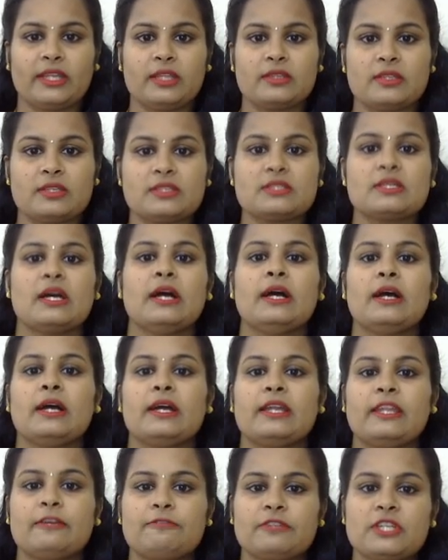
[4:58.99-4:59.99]
And this
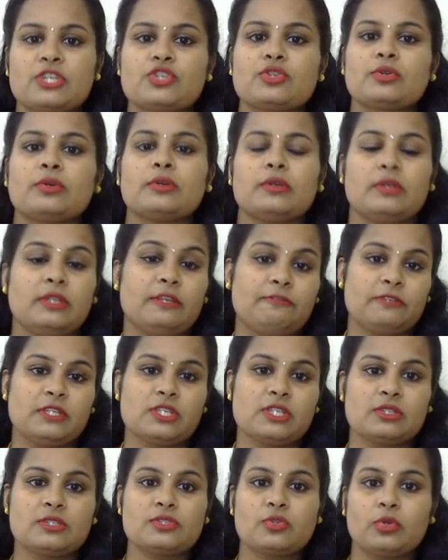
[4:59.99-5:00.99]

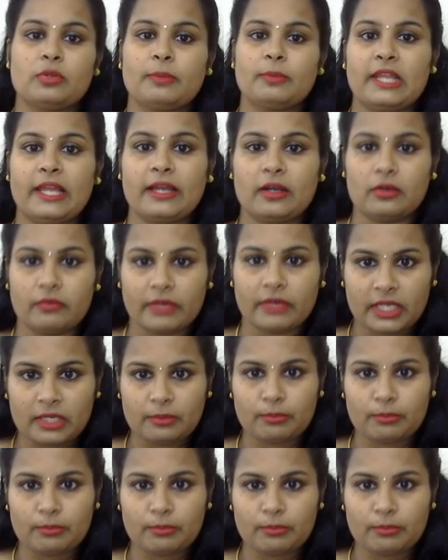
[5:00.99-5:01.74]
definition is going to be like very